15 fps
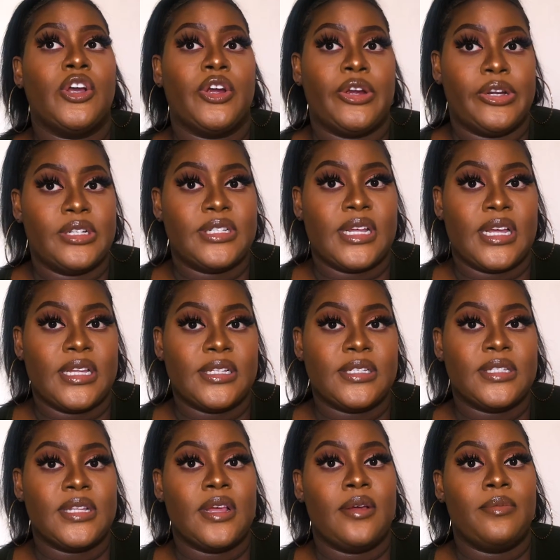hurt
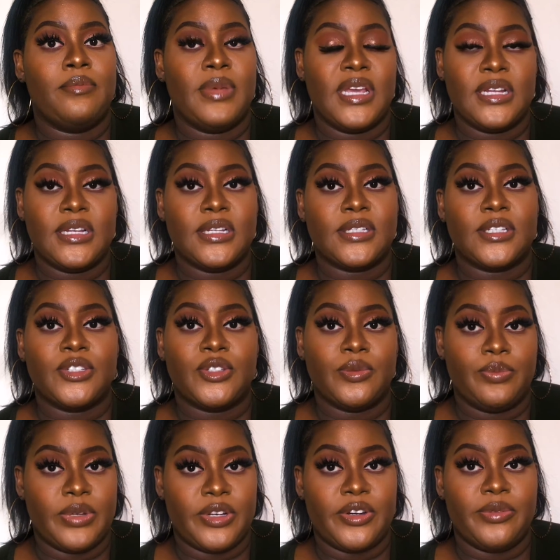us made us into
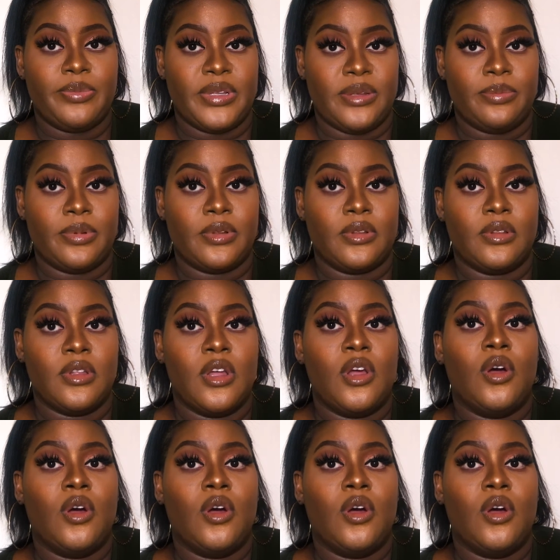better people,